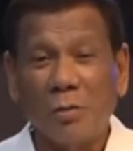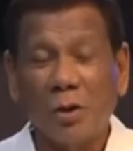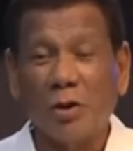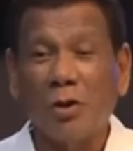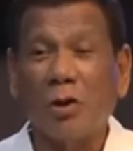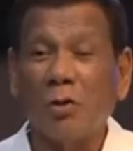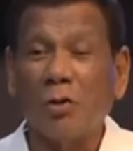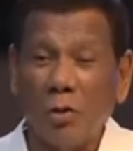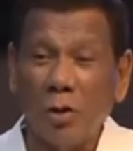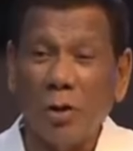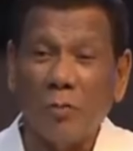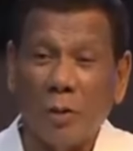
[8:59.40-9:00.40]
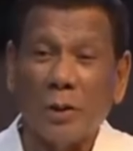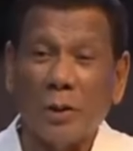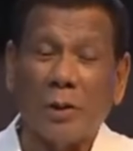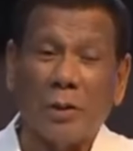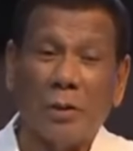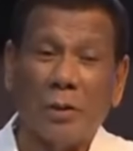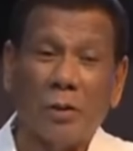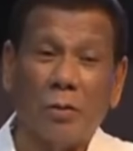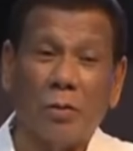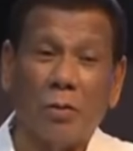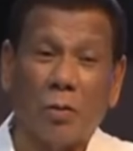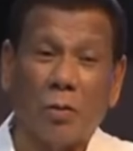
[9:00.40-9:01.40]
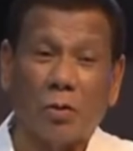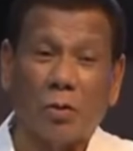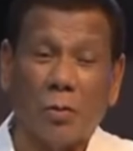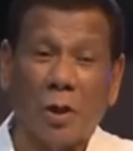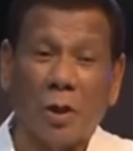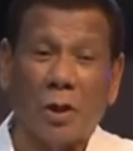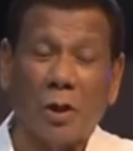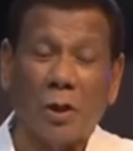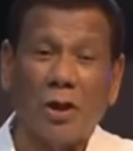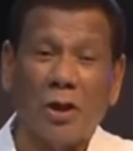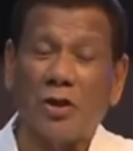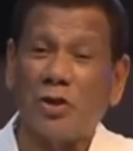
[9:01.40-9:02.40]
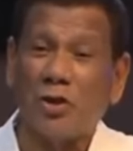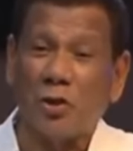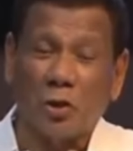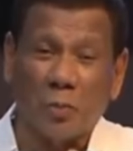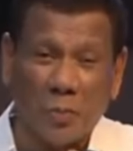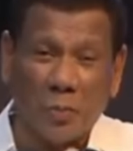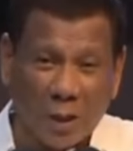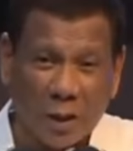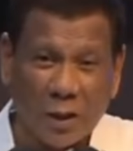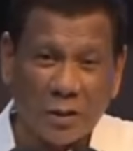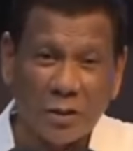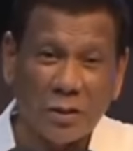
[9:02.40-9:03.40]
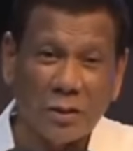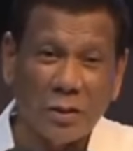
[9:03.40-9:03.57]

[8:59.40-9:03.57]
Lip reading: But you are all invited to go to Malacañ. It's your palace.